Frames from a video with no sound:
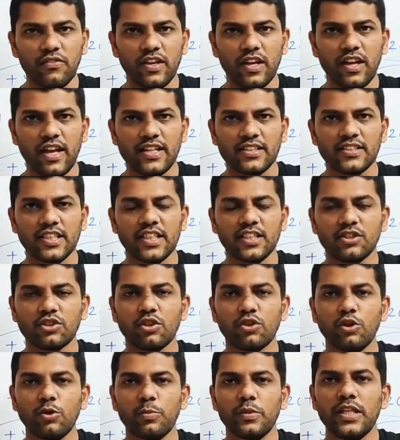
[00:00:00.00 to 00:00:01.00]
we can say the
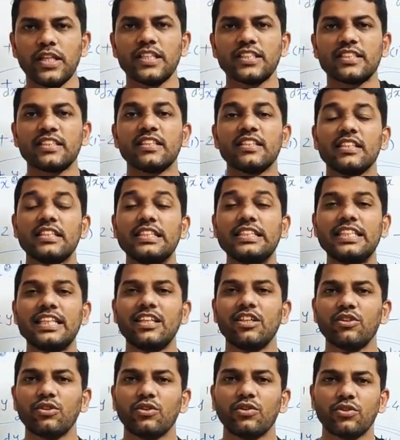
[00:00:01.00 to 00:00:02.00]
slope is
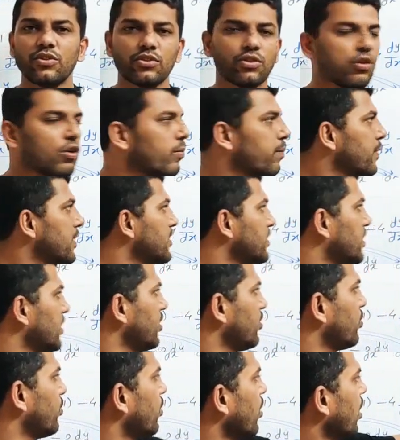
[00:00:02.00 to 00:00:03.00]
0. Slope is
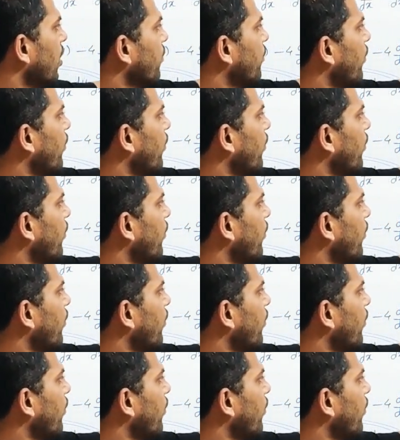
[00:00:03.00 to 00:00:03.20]
0.